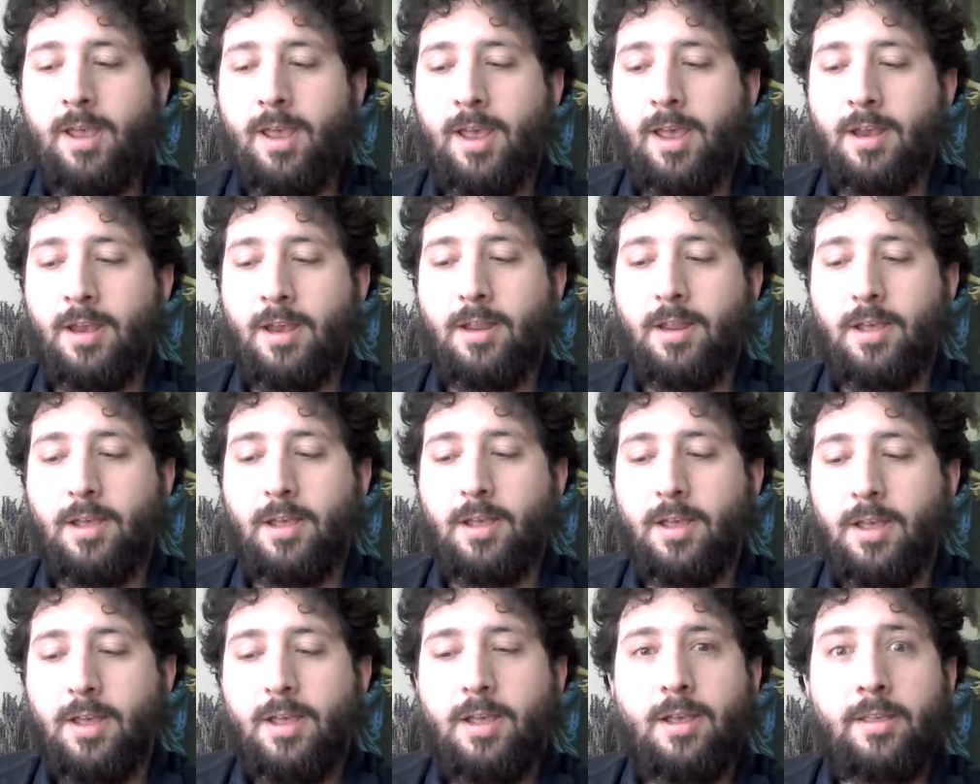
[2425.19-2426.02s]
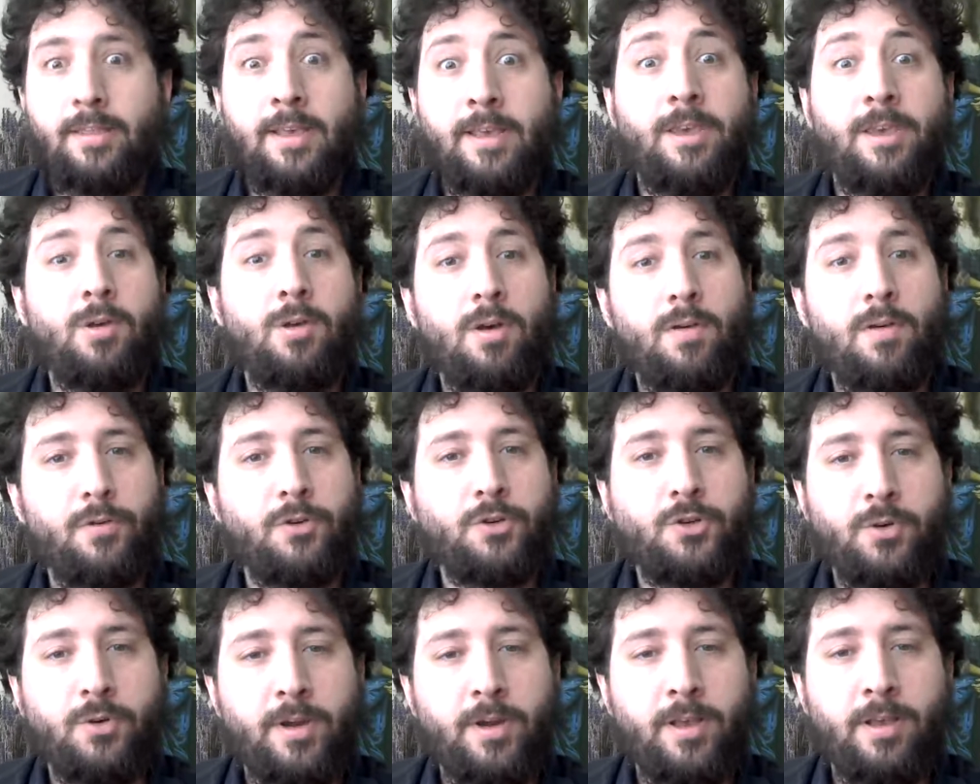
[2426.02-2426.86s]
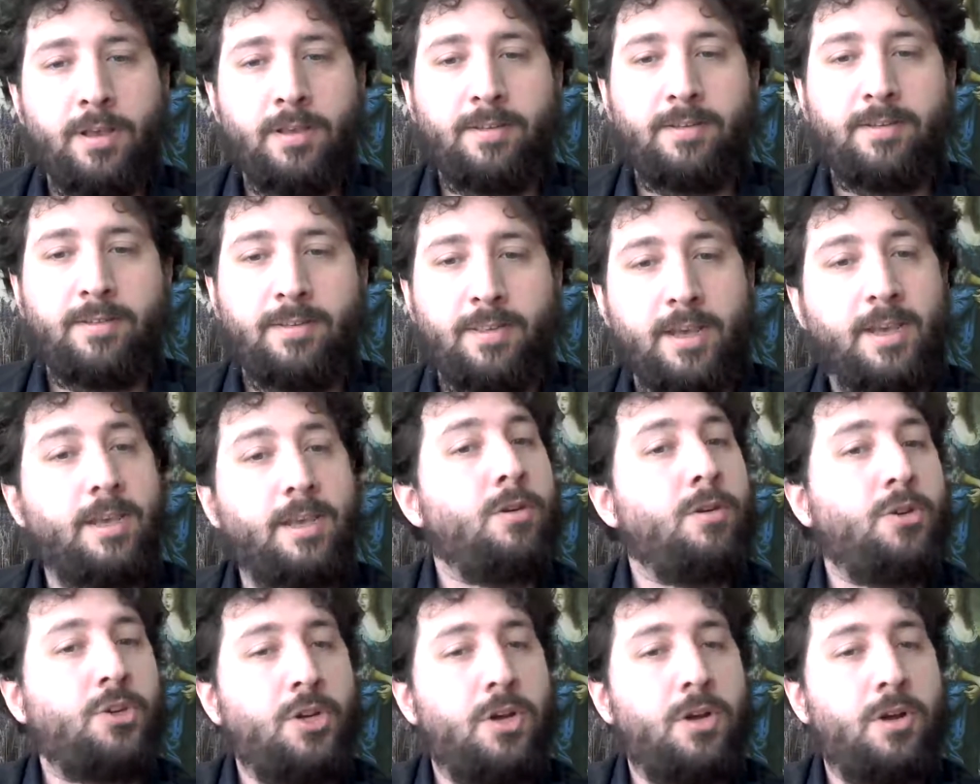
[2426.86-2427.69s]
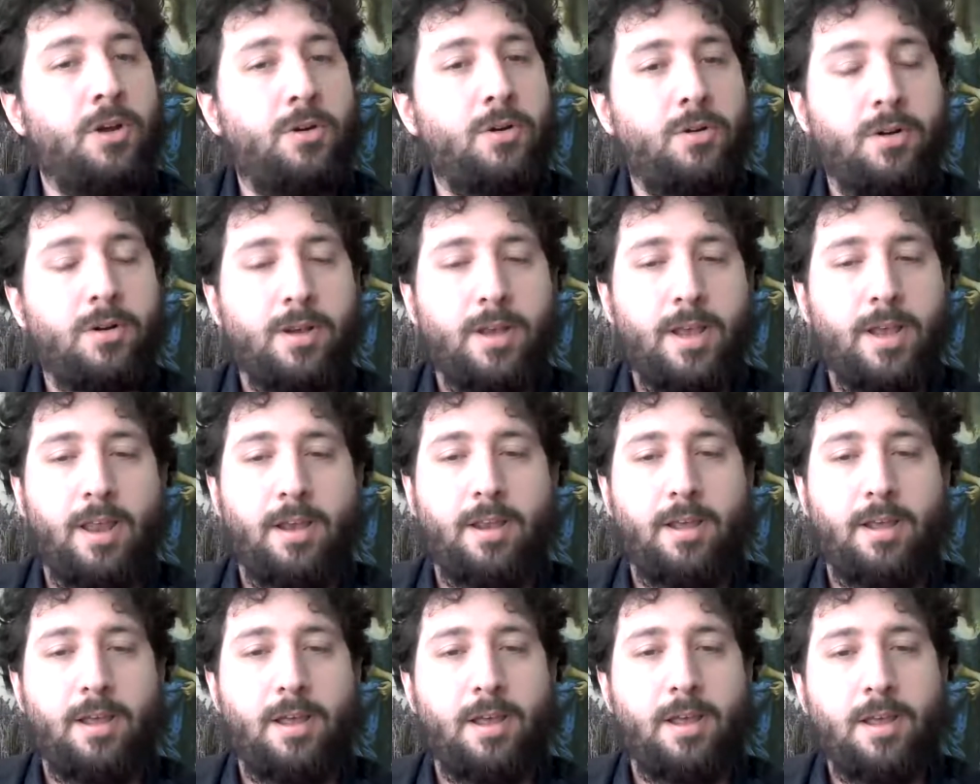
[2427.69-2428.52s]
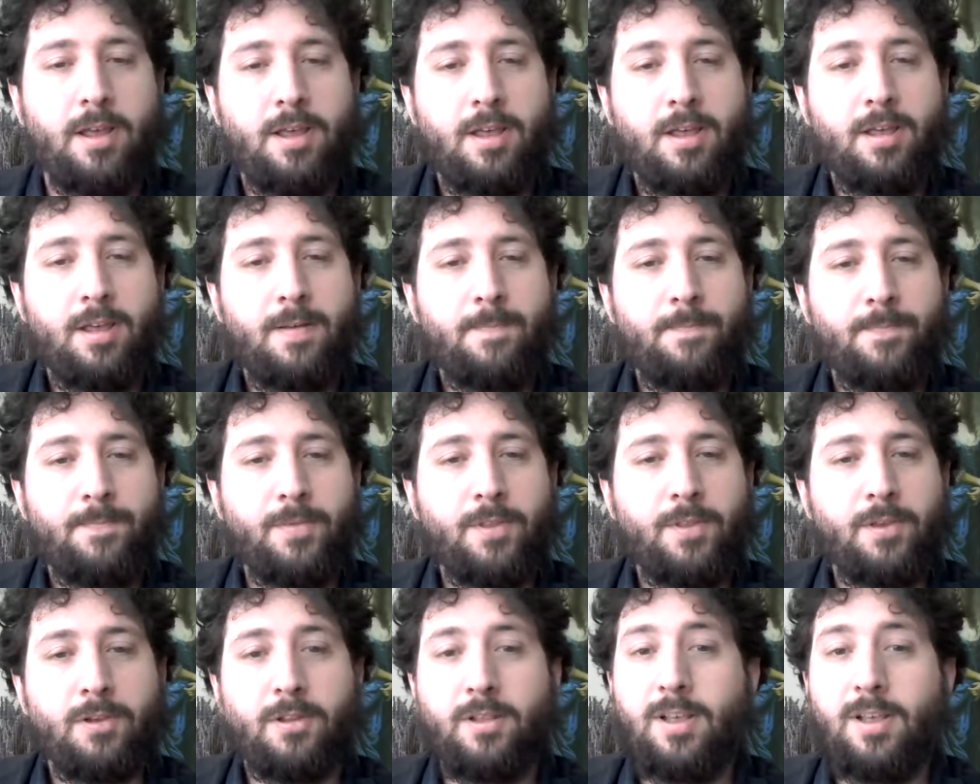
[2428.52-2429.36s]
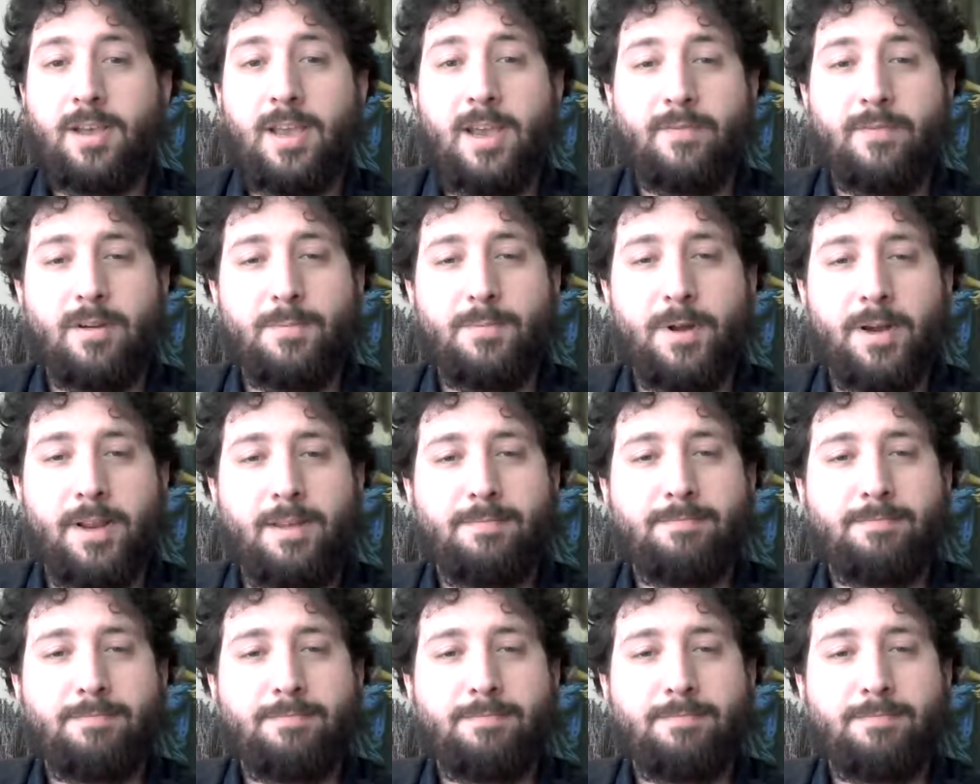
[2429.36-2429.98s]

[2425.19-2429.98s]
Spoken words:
And thank you all for joining us. Thank you, Joe. And good luck, everybody.